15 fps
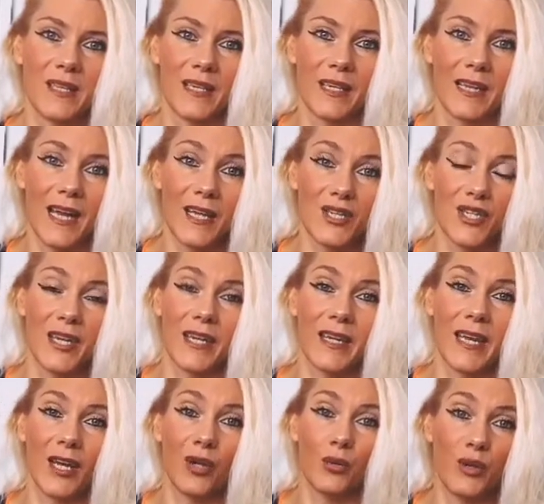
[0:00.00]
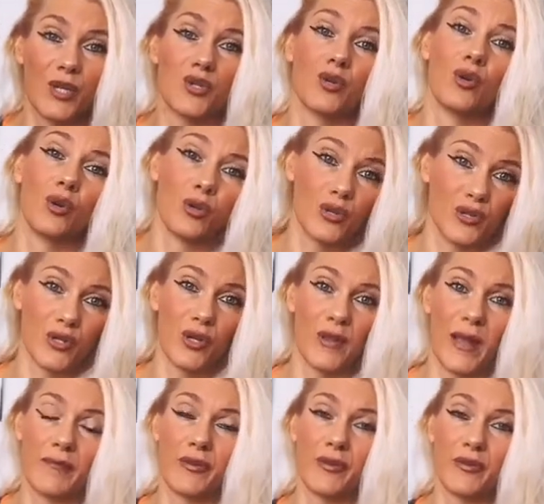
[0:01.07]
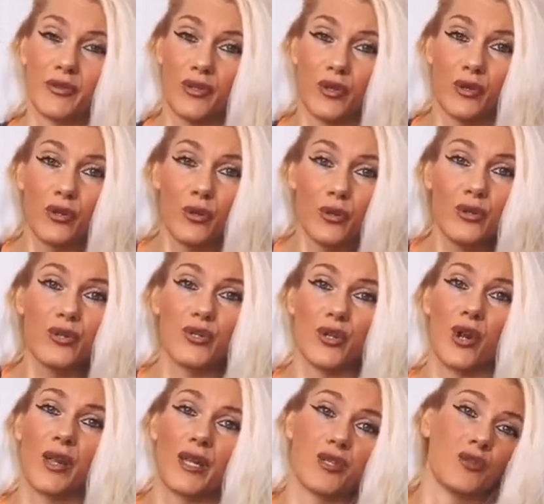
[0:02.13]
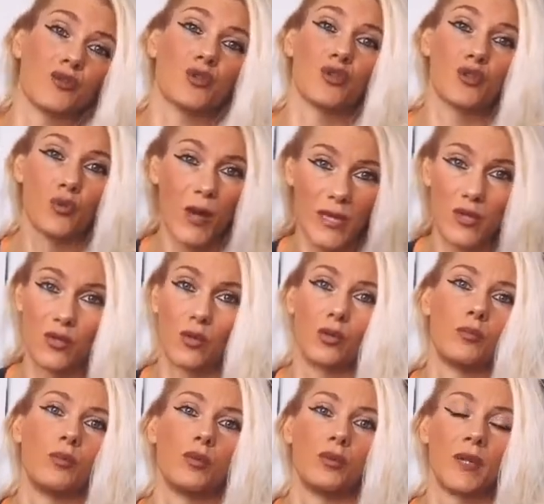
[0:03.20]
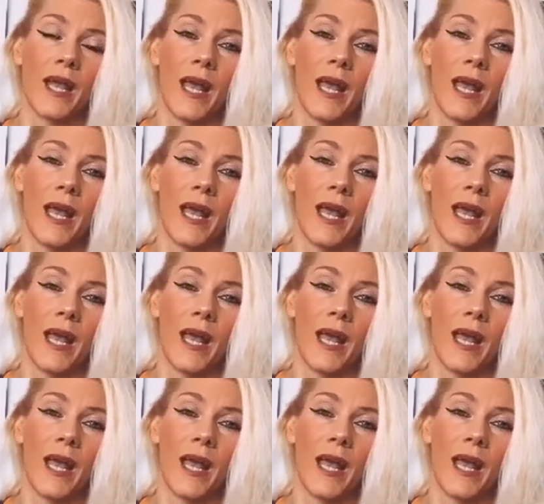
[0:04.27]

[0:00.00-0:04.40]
they can actually increase your cortisol levels. So your cortisol is your stress hormone.